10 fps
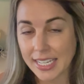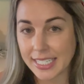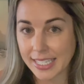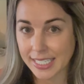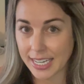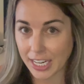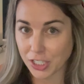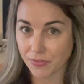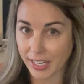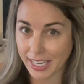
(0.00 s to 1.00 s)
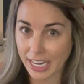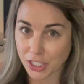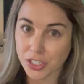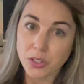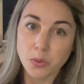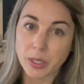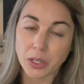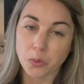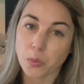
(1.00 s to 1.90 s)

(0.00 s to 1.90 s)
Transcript: destination vacation where